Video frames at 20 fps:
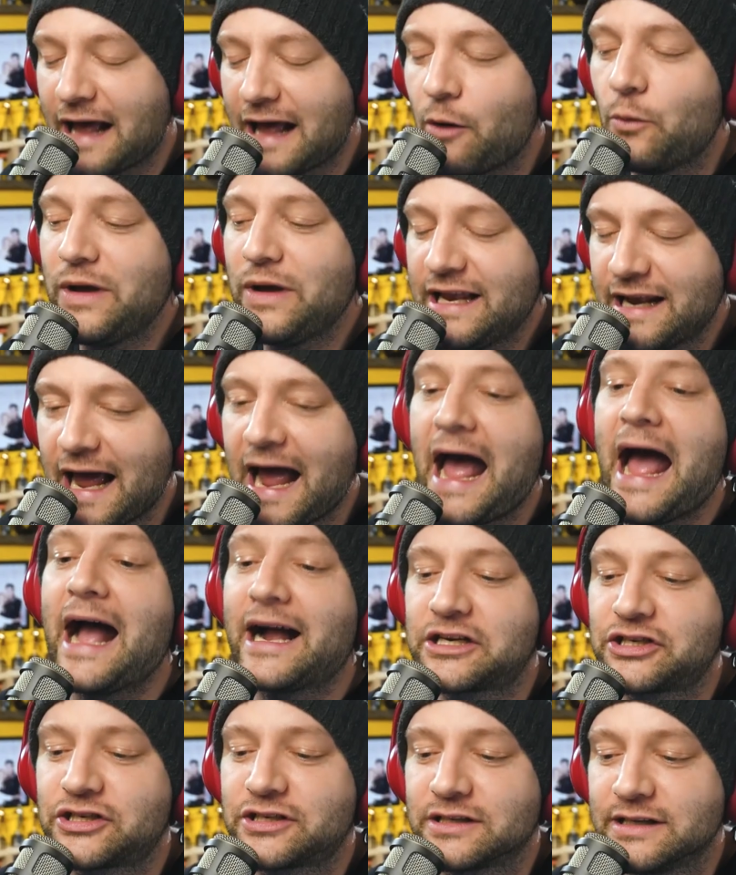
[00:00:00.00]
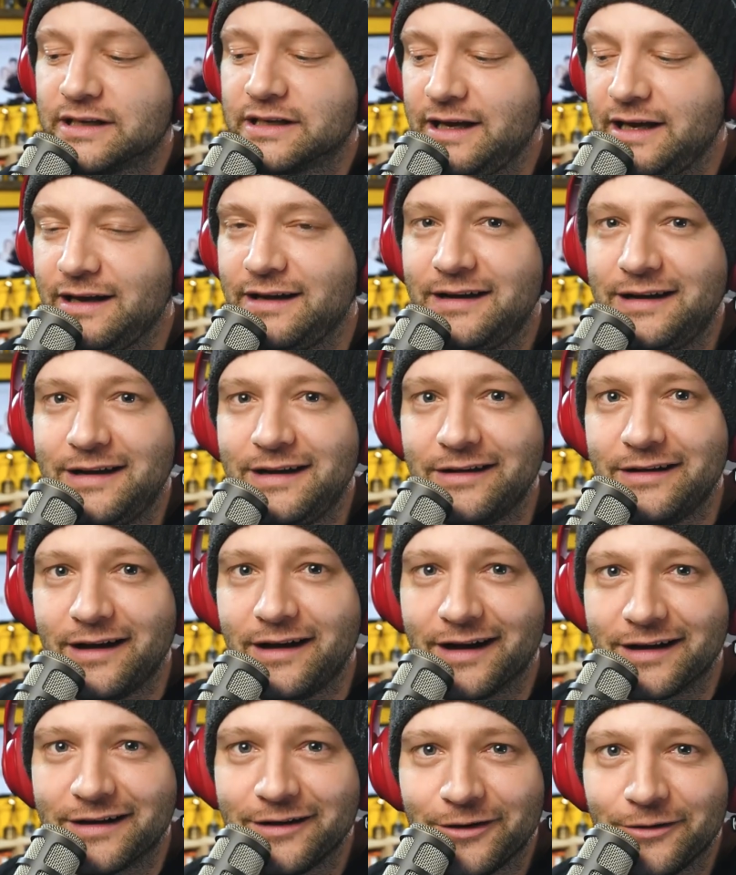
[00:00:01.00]
how we can actually
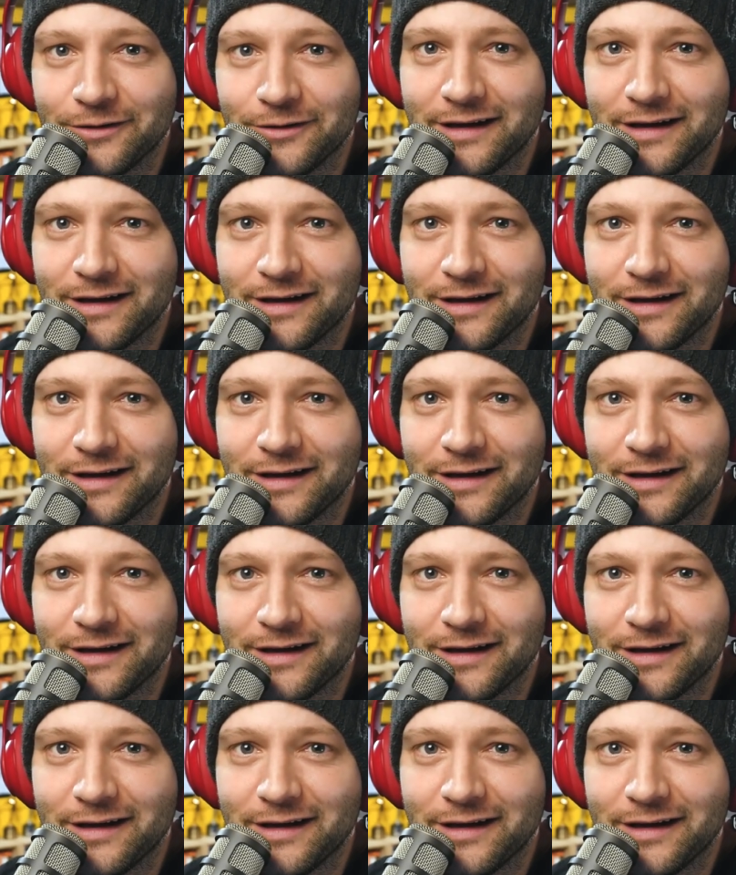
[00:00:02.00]
not go